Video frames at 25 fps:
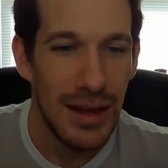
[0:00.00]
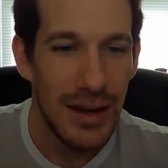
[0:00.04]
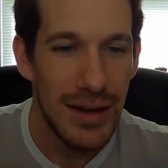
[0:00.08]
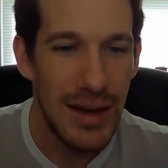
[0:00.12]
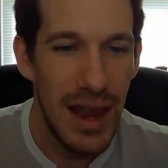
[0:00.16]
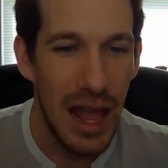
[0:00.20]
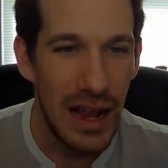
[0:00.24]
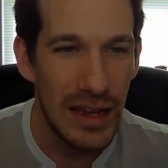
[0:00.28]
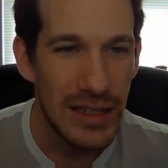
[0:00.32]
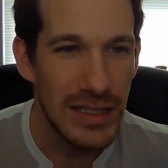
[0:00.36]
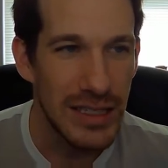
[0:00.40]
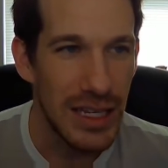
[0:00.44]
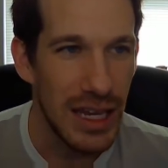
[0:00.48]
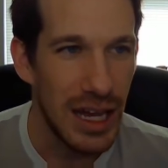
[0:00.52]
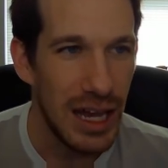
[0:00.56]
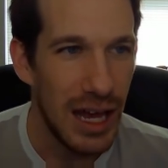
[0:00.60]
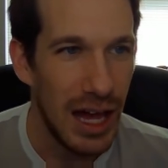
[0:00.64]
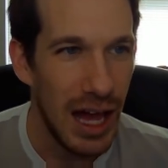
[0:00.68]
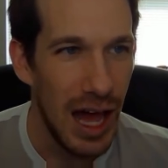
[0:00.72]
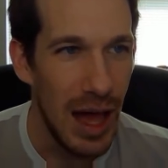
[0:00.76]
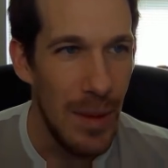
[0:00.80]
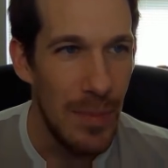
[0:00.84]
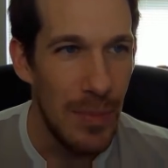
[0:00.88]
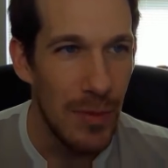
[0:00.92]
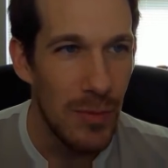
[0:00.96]
Next
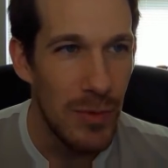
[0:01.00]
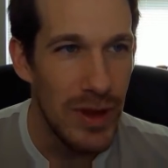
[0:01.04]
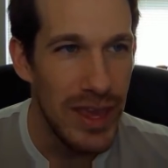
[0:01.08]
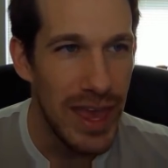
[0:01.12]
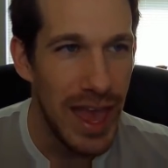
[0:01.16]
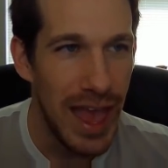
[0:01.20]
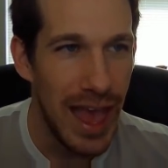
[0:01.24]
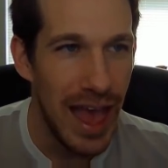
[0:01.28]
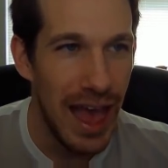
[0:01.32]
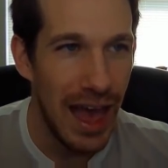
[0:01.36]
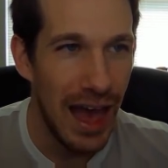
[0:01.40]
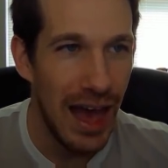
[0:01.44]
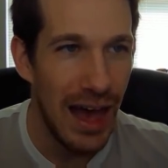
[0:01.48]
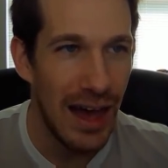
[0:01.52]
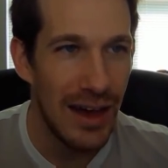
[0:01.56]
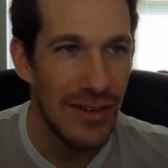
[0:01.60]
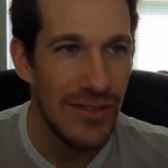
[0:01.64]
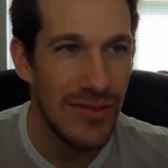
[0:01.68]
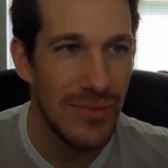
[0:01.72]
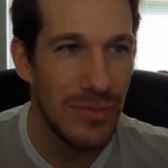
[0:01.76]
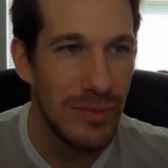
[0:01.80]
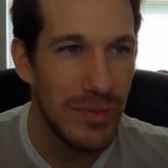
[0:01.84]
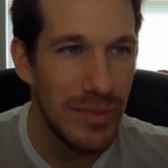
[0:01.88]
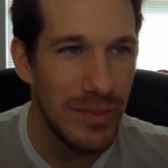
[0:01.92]
up, we have